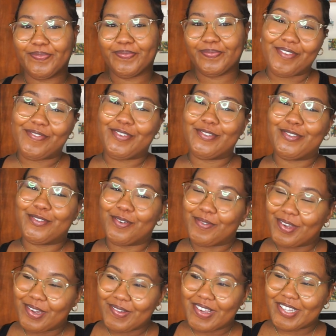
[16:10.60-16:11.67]
if you don't
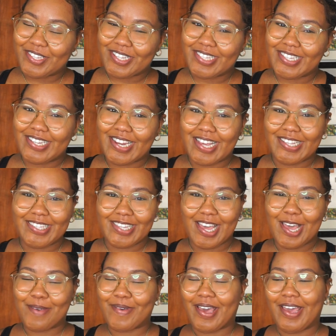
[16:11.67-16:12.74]
want to wait until next
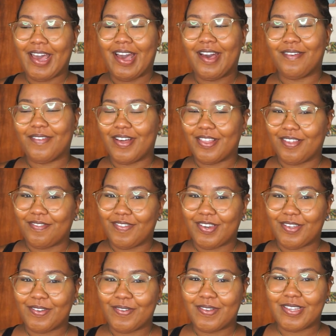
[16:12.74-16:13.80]
time, I have other
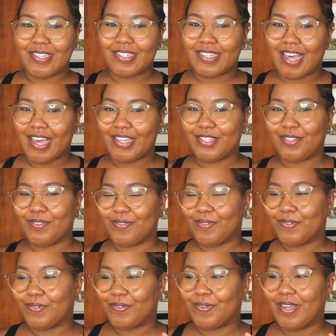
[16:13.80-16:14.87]
videos. I
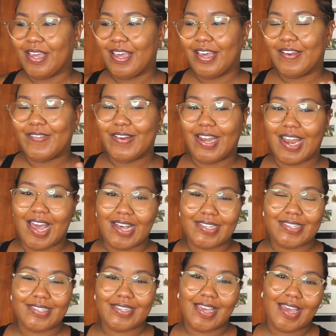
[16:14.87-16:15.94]
do
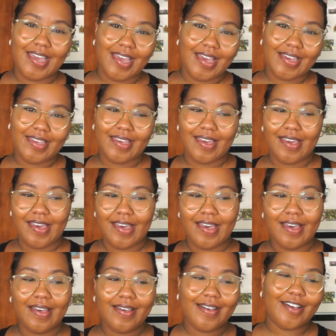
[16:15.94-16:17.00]
relaxed hair
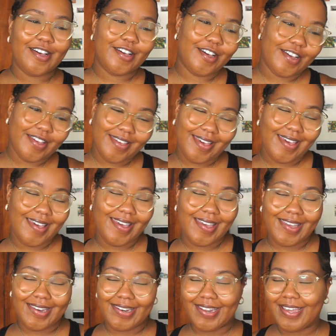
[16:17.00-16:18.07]
care,
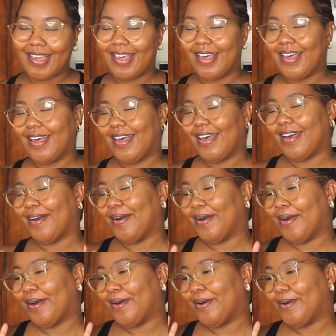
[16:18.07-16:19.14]
cooking,
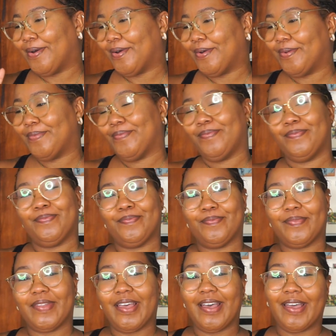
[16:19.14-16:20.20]

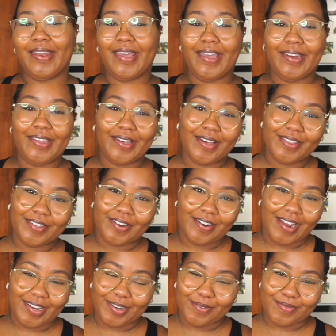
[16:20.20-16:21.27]
and any other
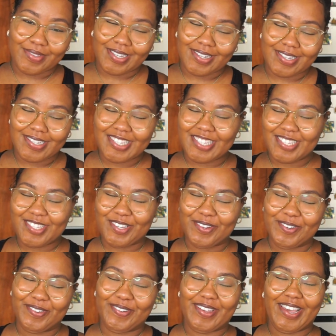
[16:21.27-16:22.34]
random things. So
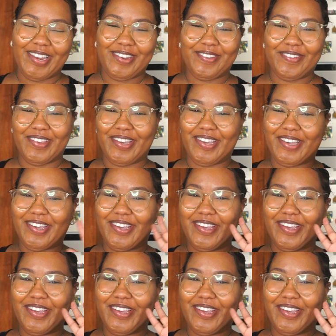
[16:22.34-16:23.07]
anyway,